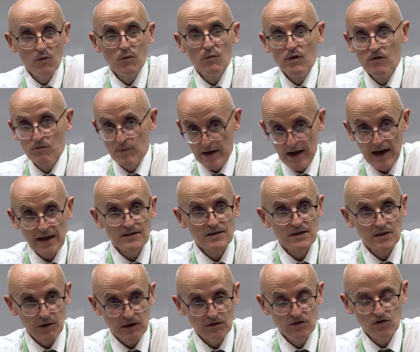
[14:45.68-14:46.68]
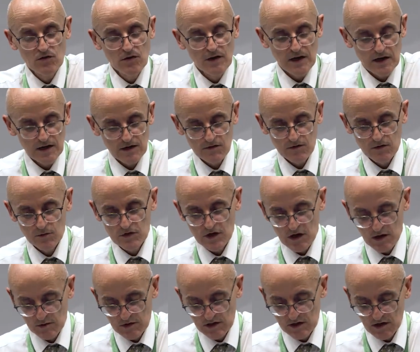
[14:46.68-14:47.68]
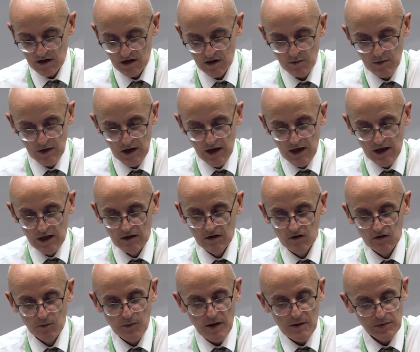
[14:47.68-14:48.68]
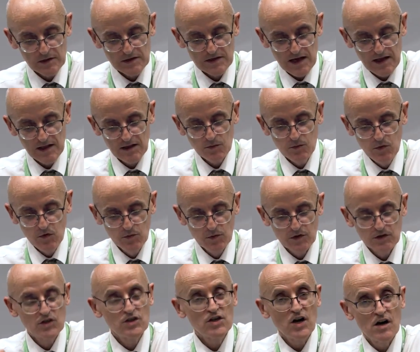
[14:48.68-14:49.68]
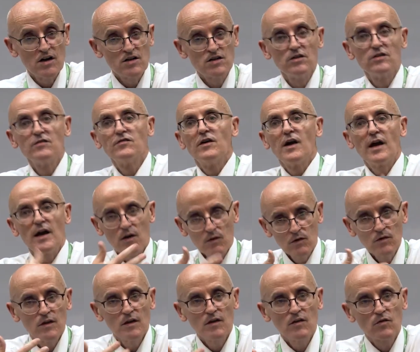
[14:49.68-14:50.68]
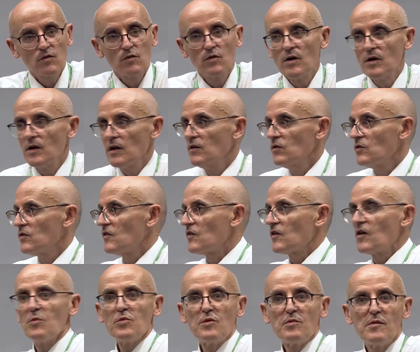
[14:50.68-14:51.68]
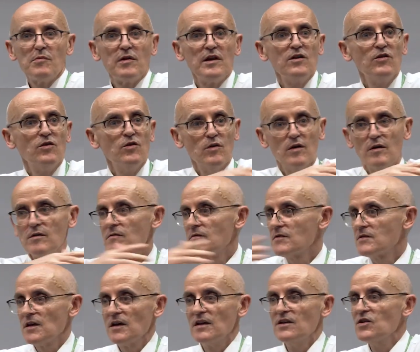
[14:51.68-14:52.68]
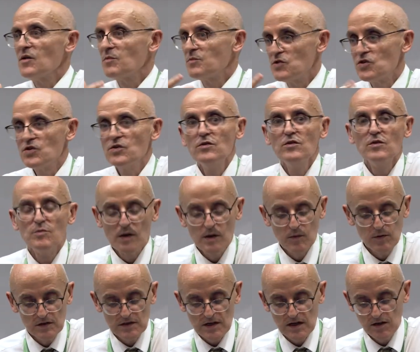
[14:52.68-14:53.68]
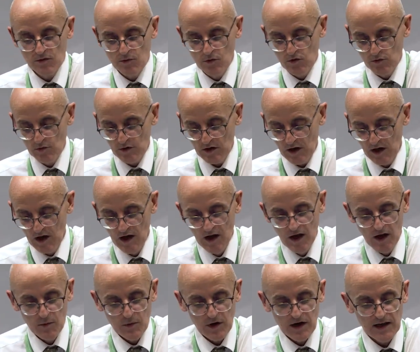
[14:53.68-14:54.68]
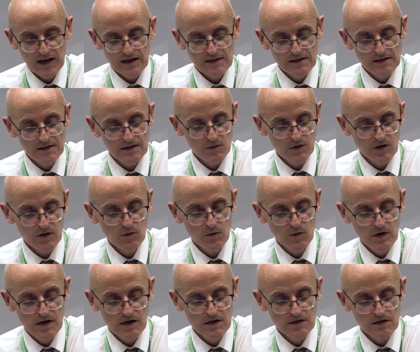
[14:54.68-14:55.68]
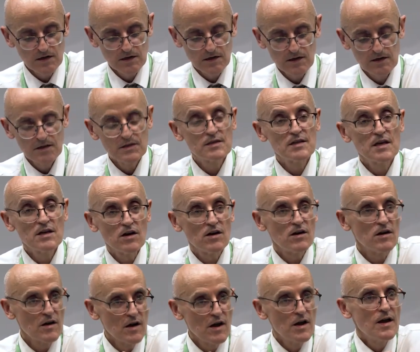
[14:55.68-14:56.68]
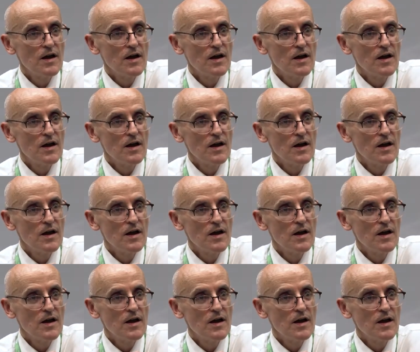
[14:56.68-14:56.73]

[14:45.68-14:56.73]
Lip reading: We've been asked about joining it from time to time. There's a People's Health Movement charter for how things could. I know there's a couple of people here who are signed up to the People's Health Movement, but I guess it's something that we need to consider.